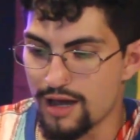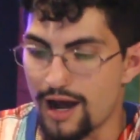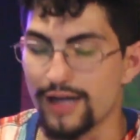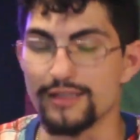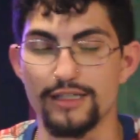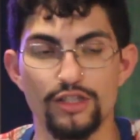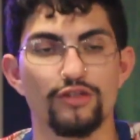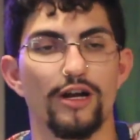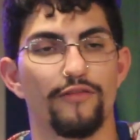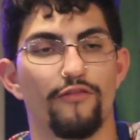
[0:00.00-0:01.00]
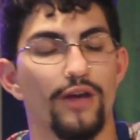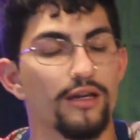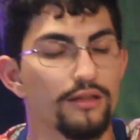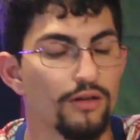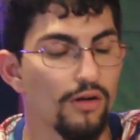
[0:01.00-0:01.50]
I did try
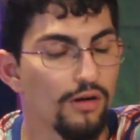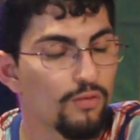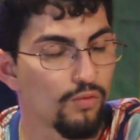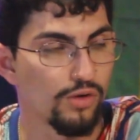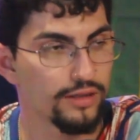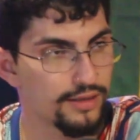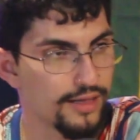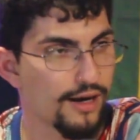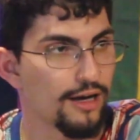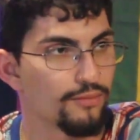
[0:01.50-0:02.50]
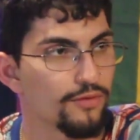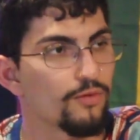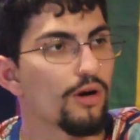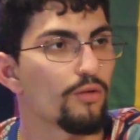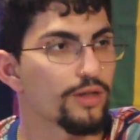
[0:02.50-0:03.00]
fentanyl one time
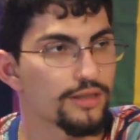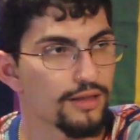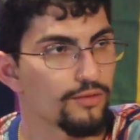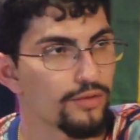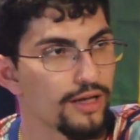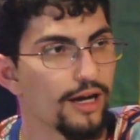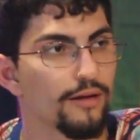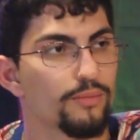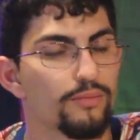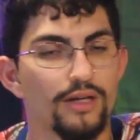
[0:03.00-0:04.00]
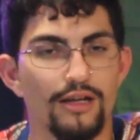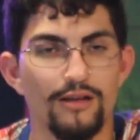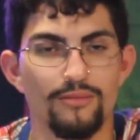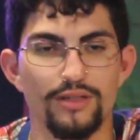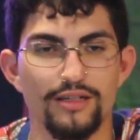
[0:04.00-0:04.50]
before I went to the rehab,
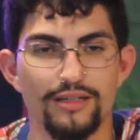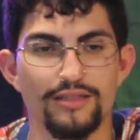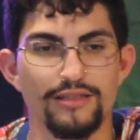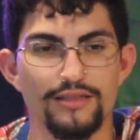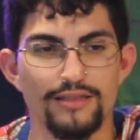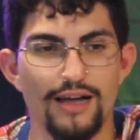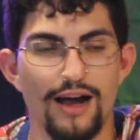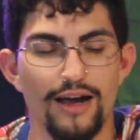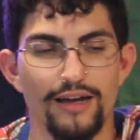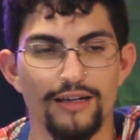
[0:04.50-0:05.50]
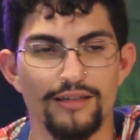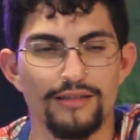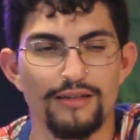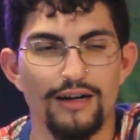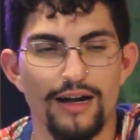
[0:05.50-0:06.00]
because I